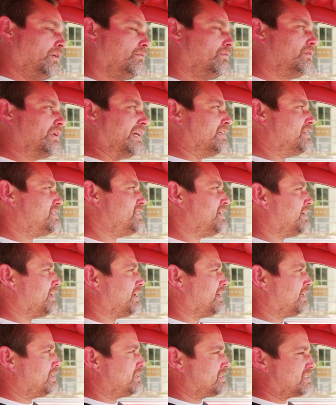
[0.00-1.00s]

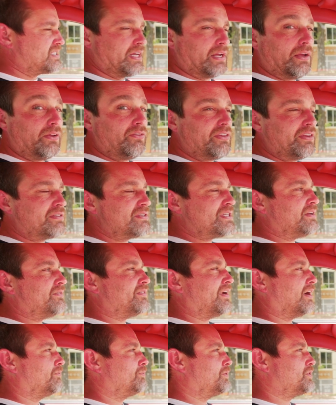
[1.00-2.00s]
1986
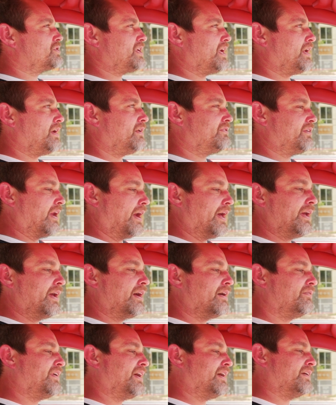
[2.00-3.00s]
16-valve Mercedes that I
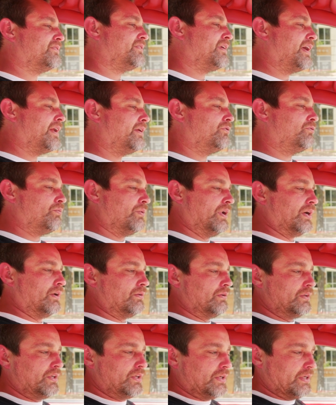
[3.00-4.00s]
have has that as well.
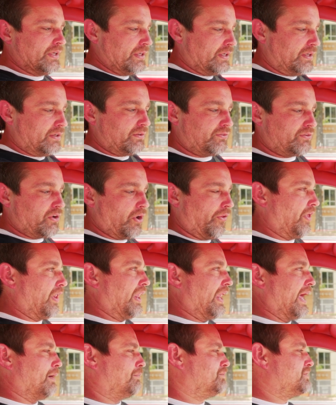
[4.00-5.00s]
It's called a
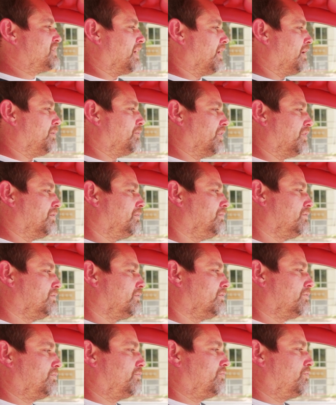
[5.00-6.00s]
lap timer
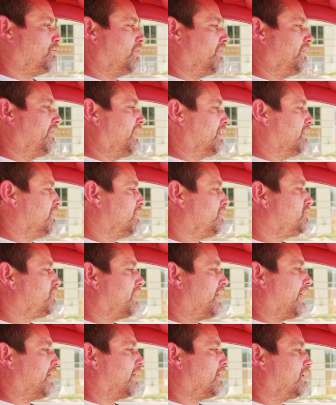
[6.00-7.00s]
for around the
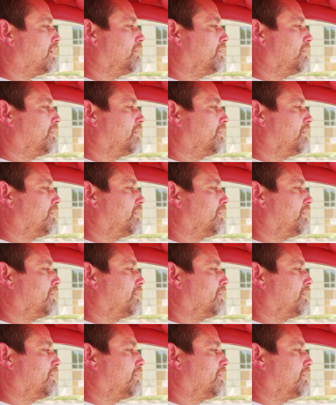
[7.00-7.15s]
track.